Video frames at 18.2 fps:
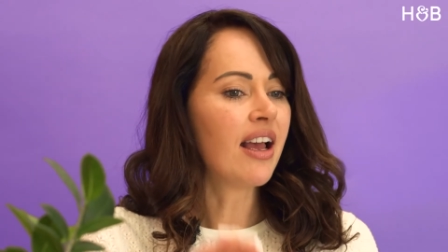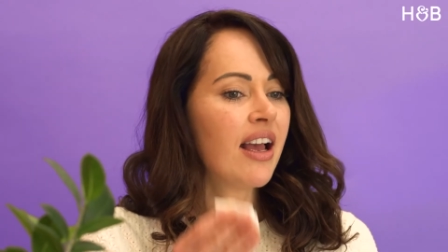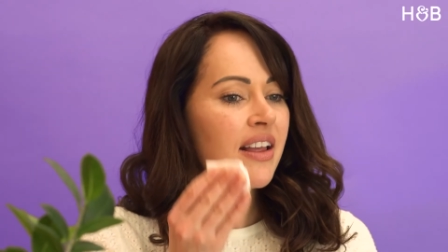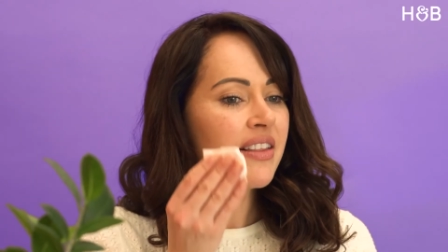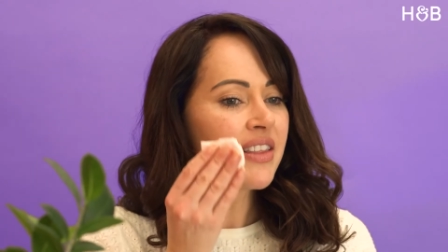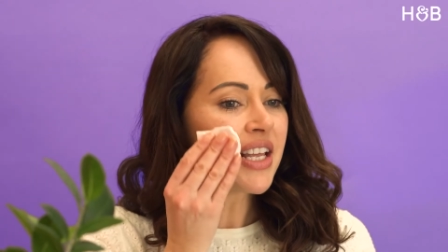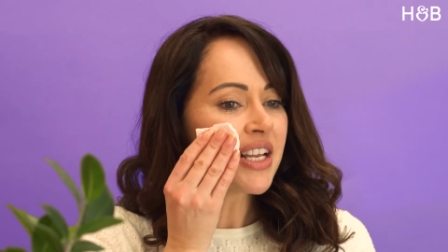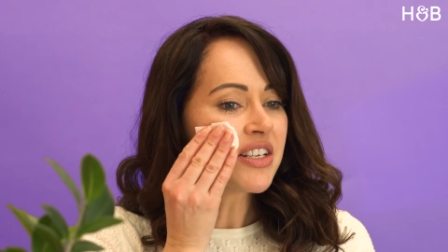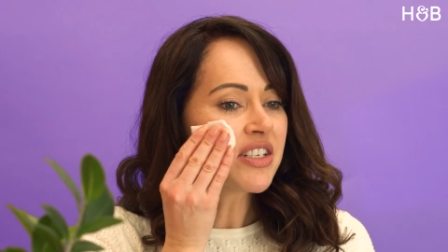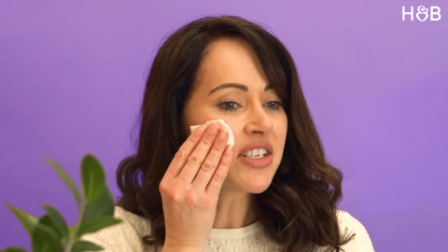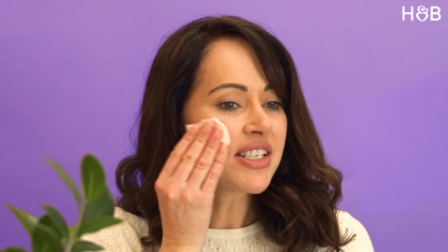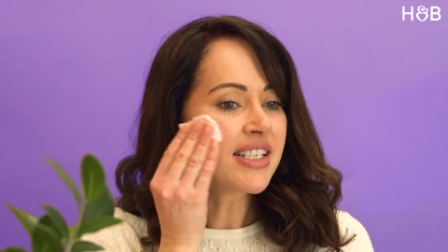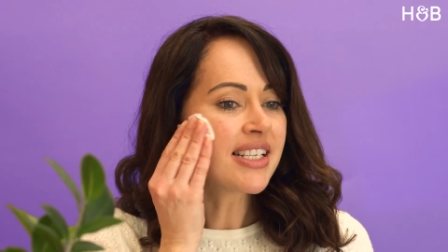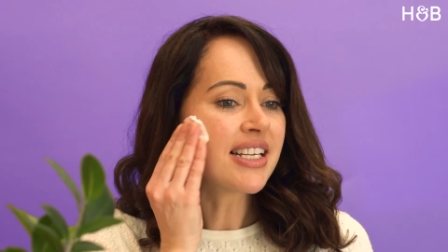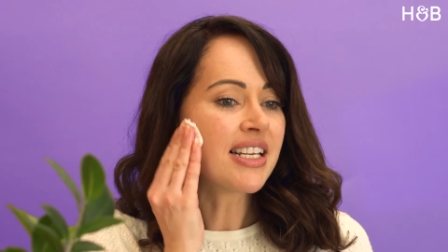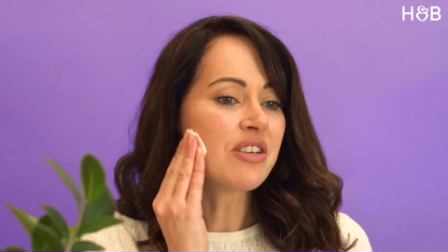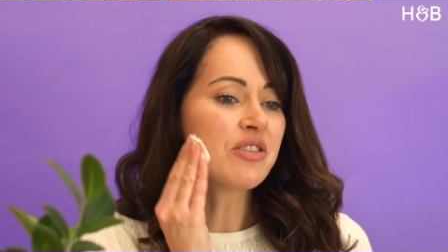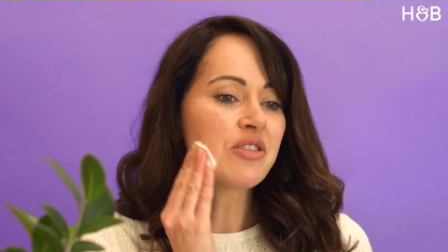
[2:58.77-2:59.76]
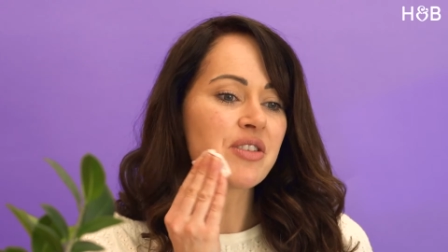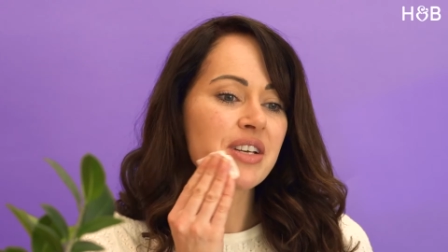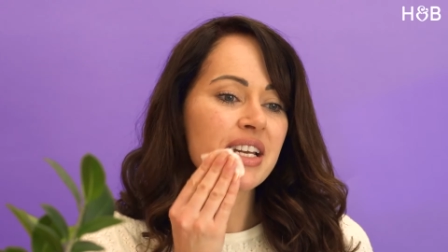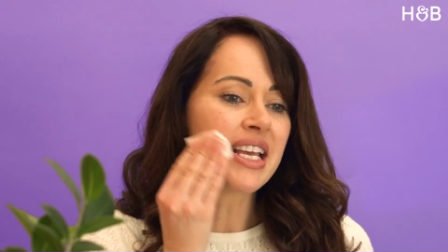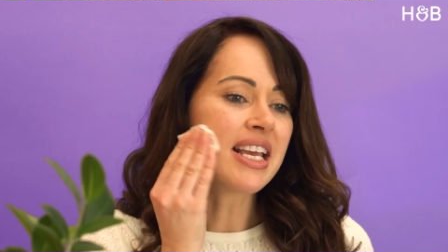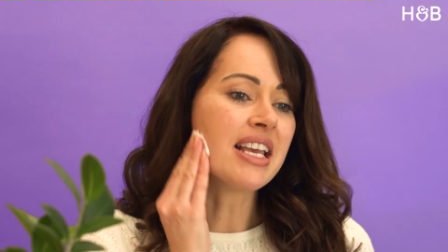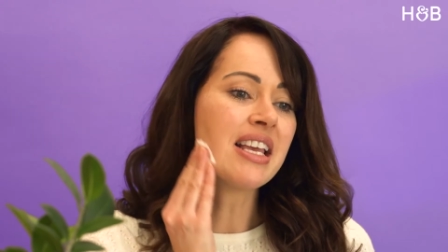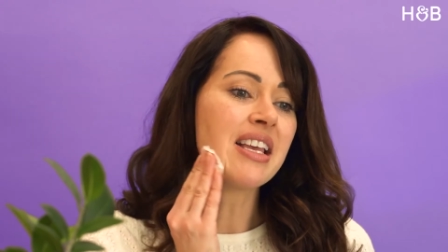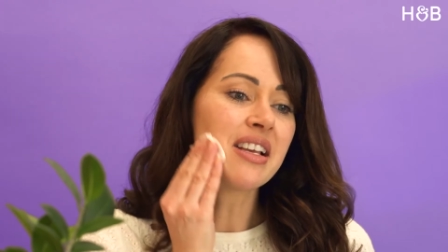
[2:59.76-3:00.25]
and then just
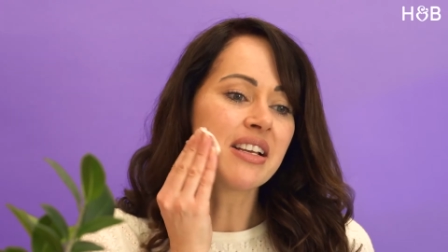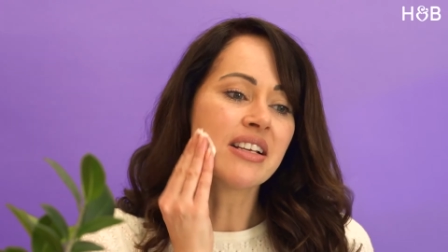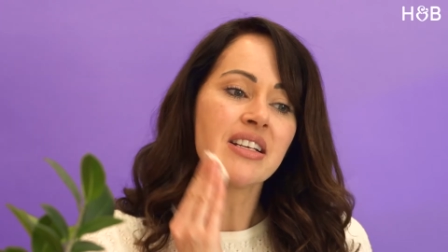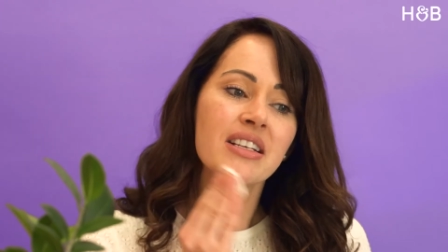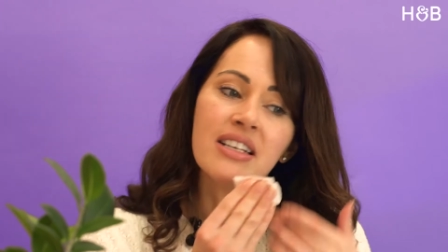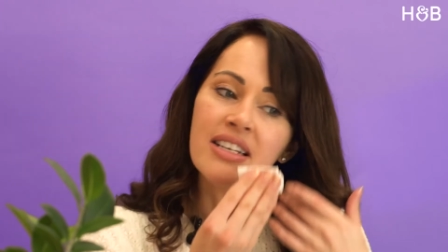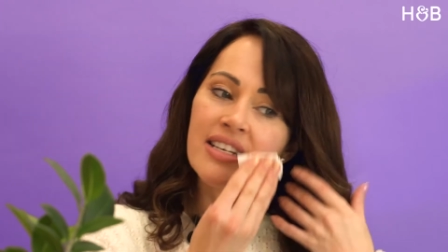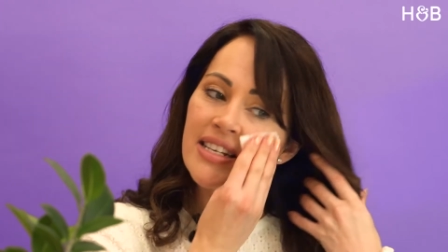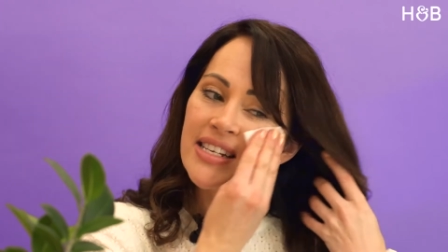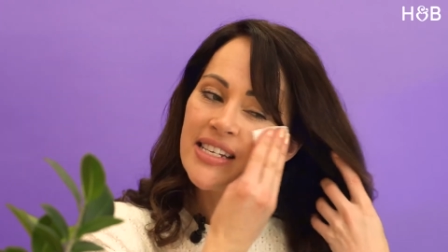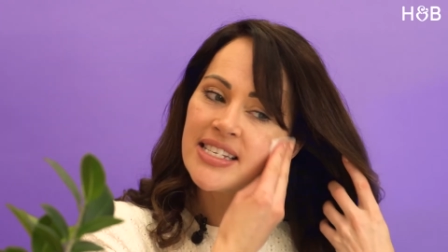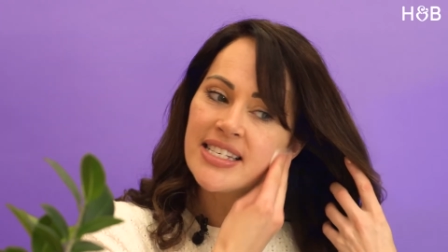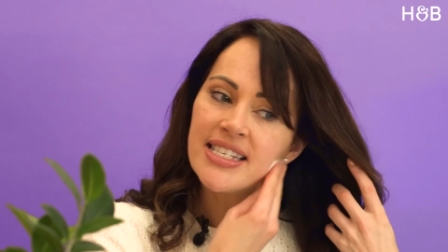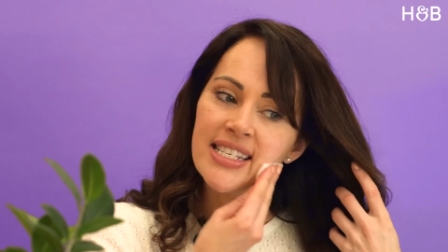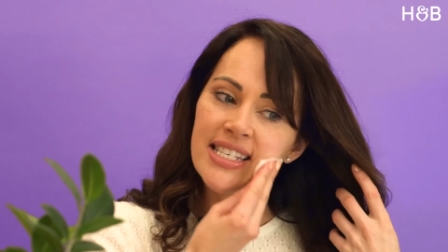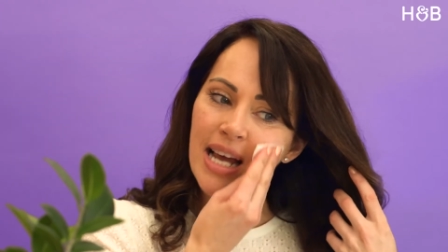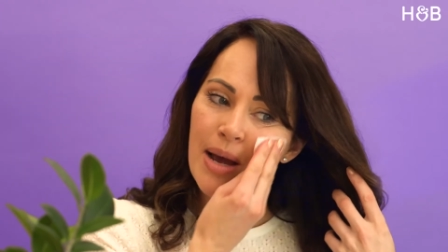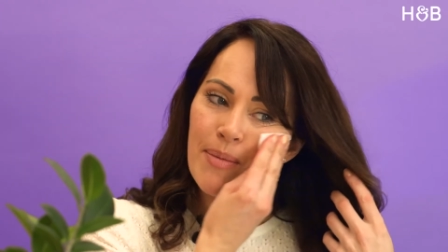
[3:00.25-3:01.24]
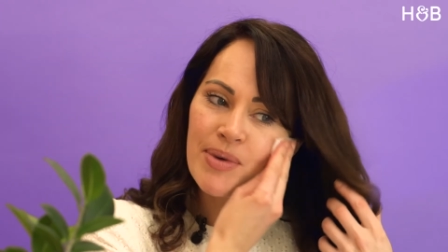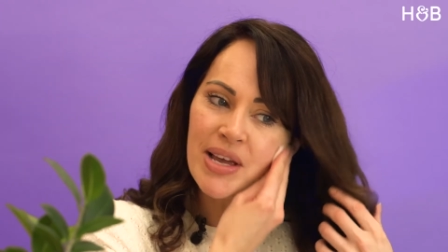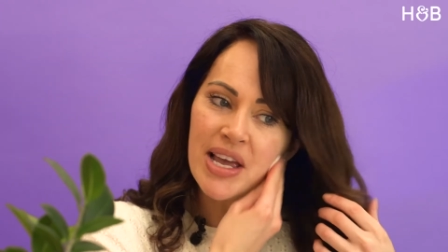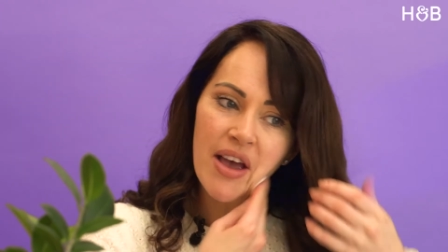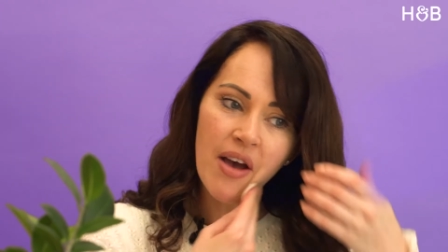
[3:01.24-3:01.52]
literally dab it